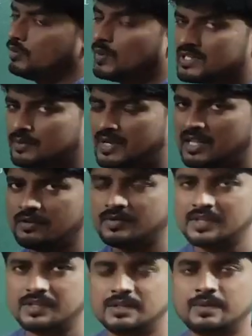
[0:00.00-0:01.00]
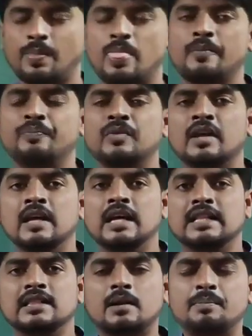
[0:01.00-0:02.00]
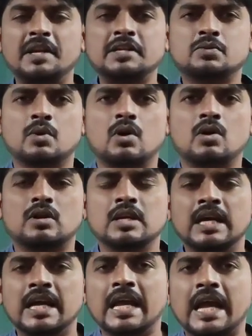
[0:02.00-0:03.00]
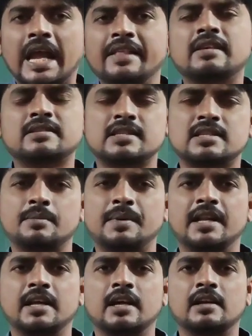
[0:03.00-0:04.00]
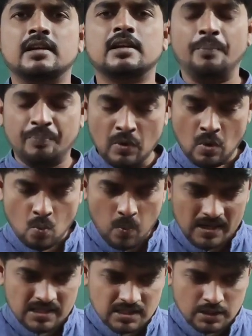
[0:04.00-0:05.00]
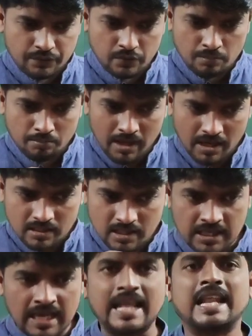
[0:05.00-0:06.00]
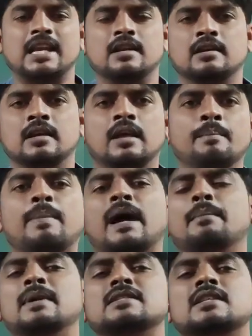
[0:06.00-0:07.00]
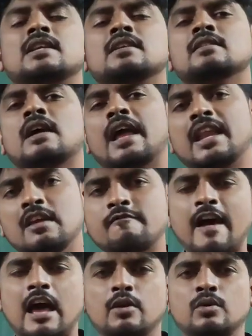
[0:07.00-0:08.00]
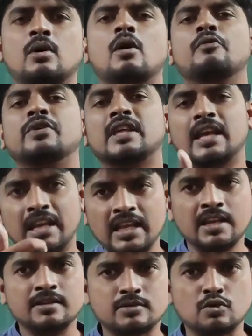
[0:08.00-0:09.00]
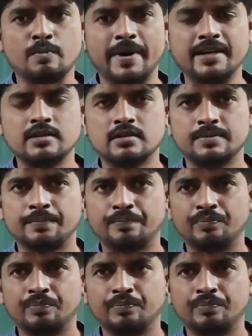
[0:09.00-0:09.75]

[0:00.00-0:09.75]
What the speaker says: What is the meaning of this? That means what? In the systematic error, once if you make the error by measuring any value or with any instrument,